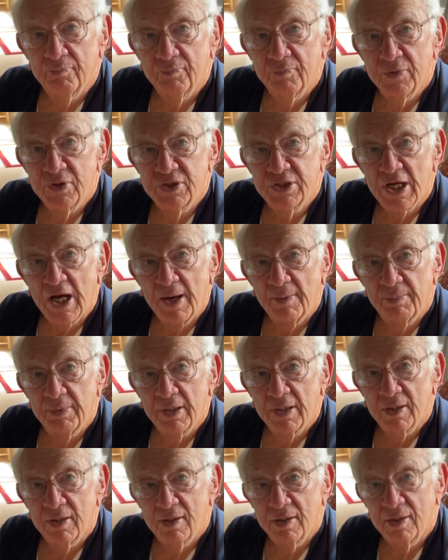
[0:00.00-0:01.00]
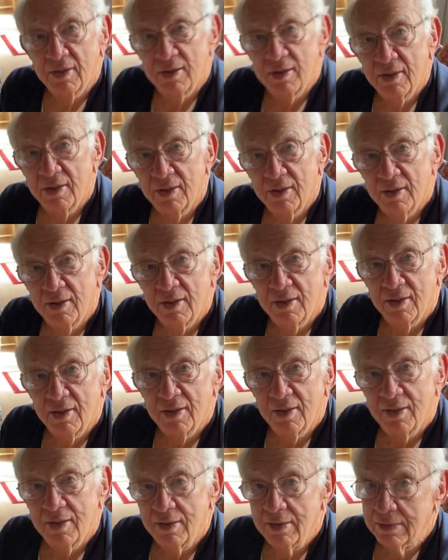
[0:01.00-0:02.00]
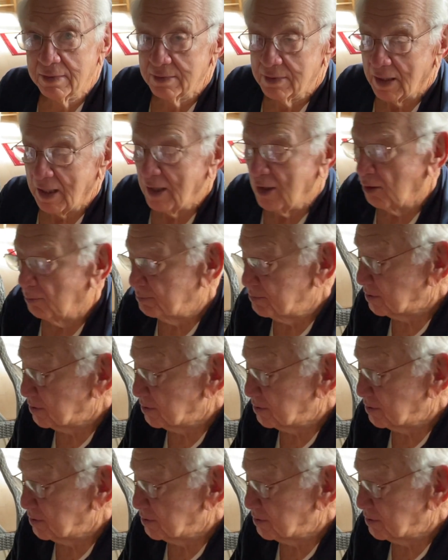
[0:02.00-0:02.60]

Sharp? Your brain? I hope